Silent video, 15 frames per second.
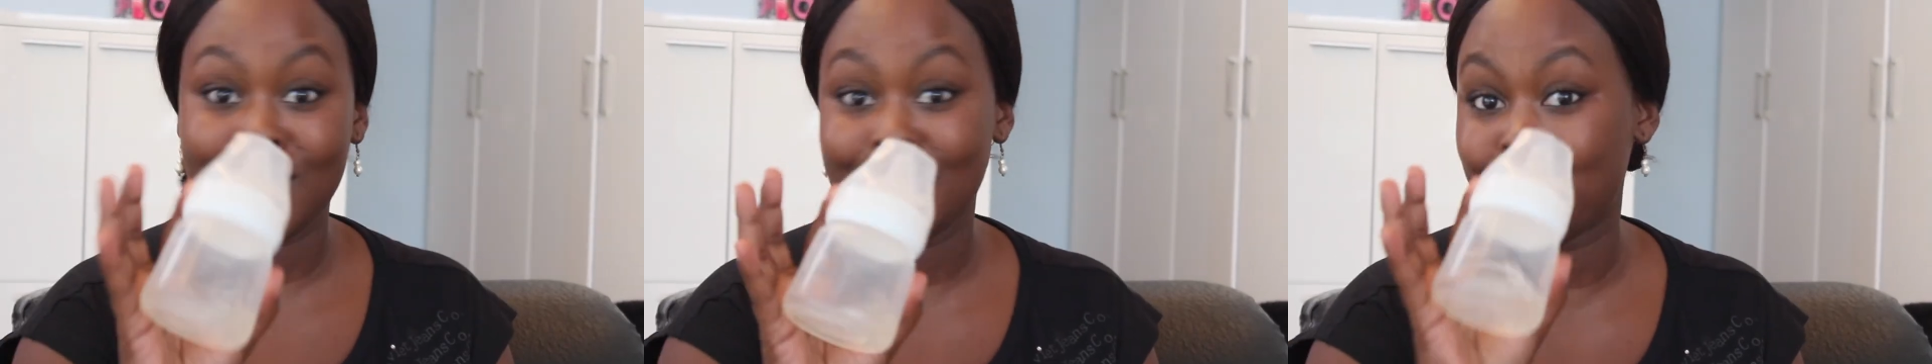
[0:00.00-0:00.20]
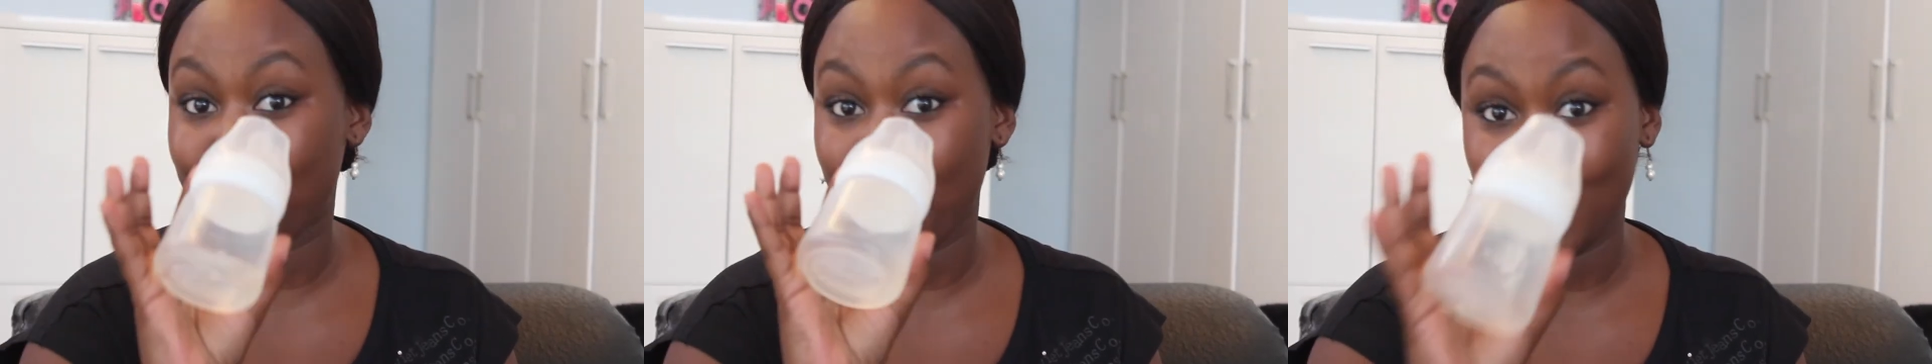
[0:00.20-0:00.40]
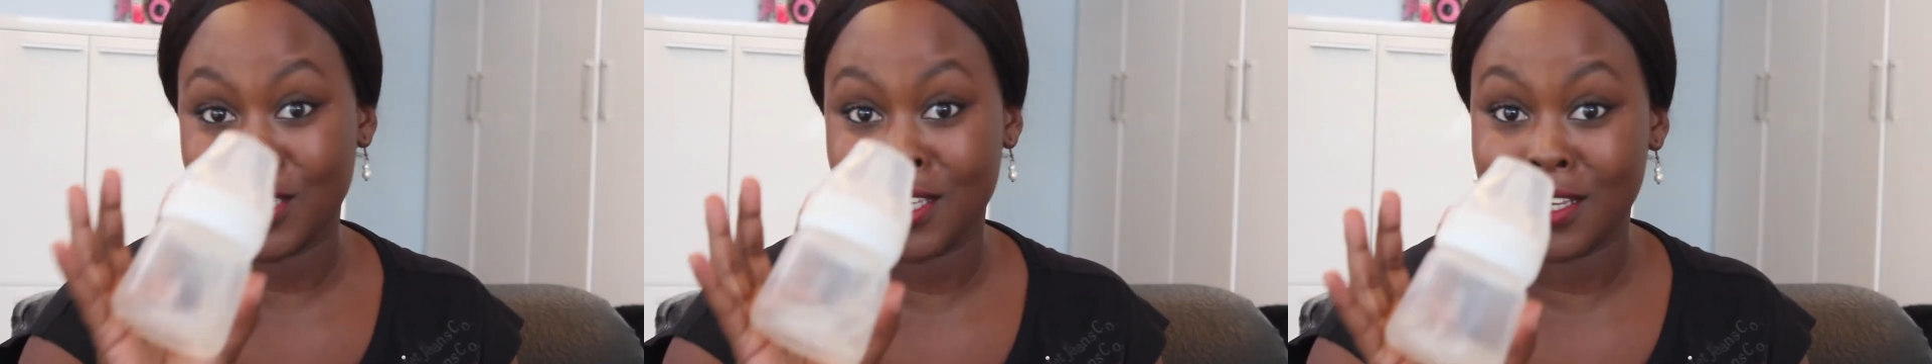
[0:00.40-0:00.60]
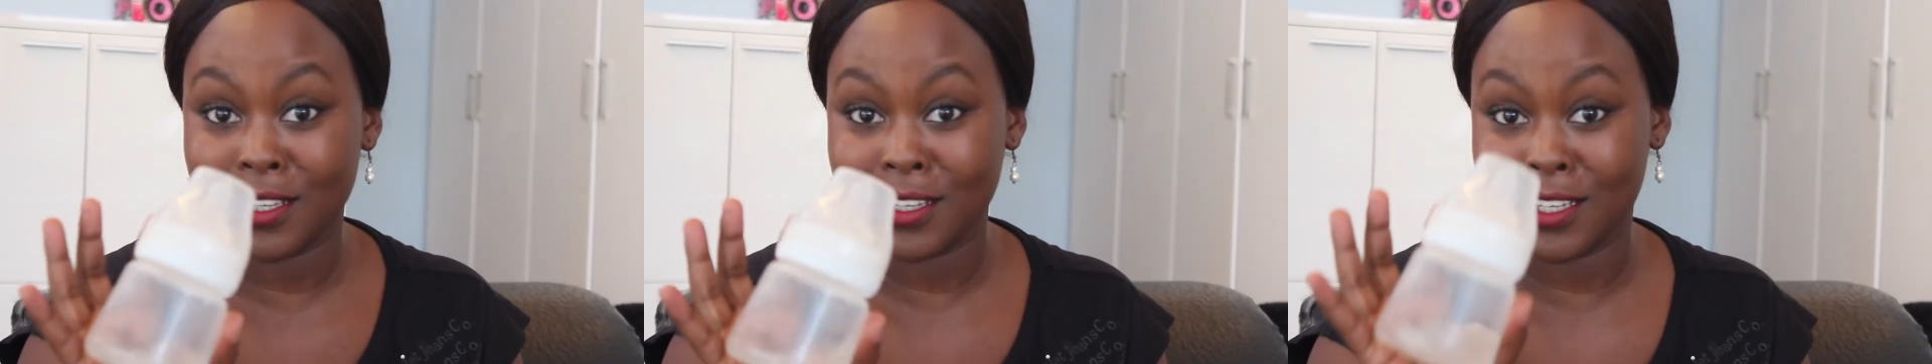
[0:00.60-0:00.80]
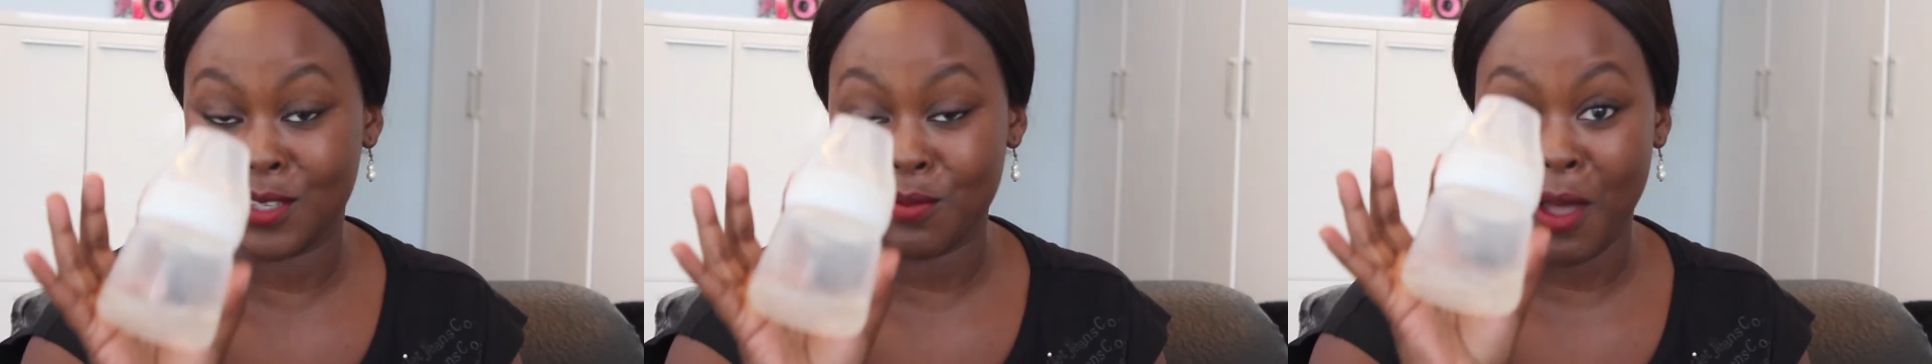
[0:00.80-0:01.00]
this bottle
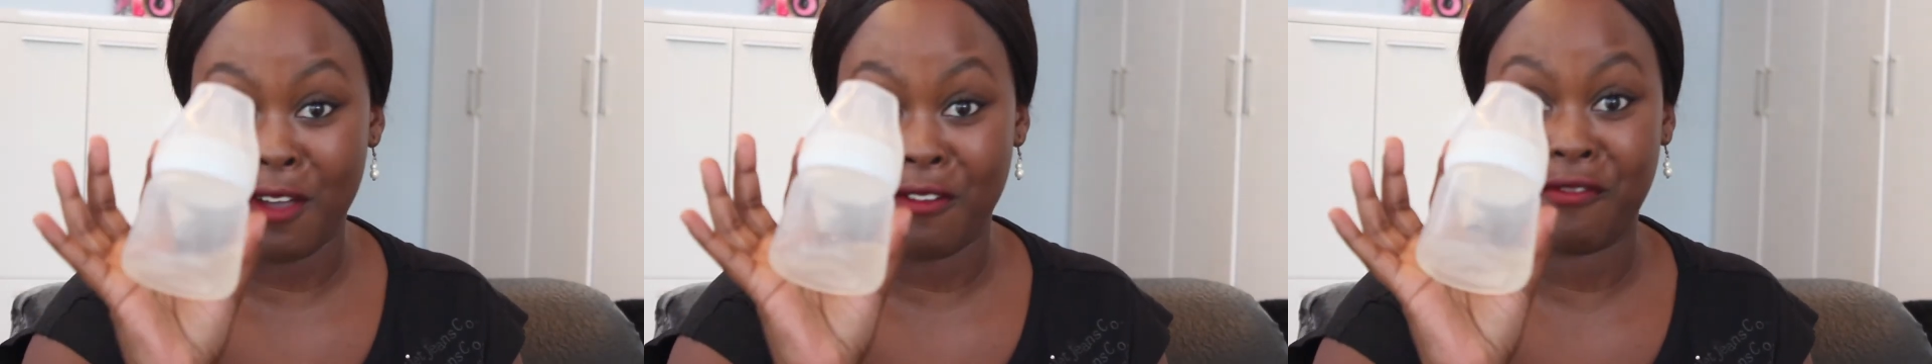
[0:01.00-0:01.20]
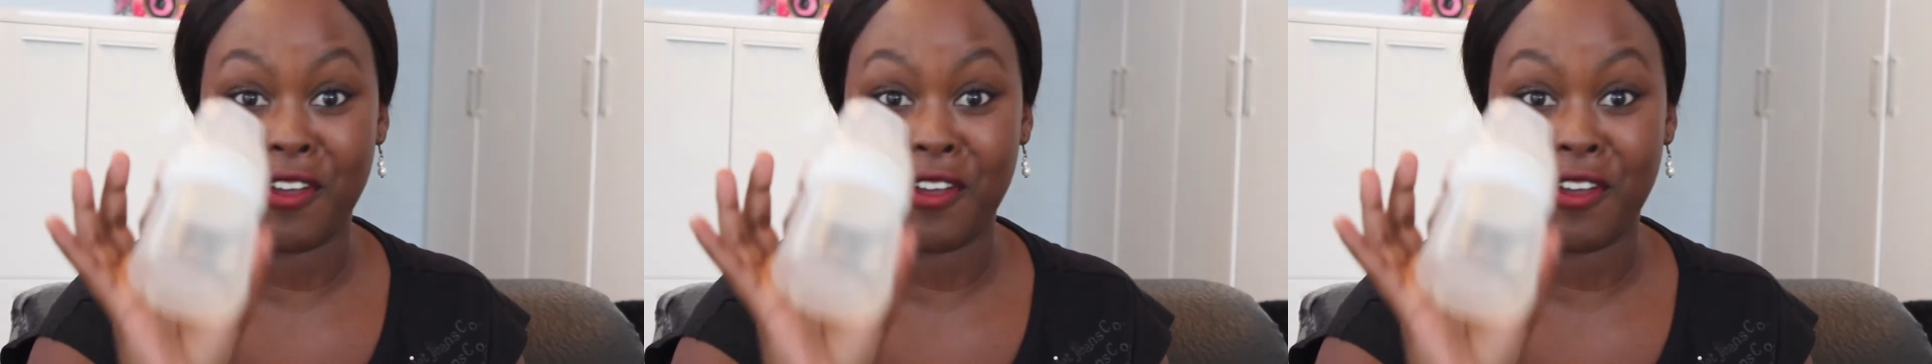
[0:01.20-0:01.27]
is my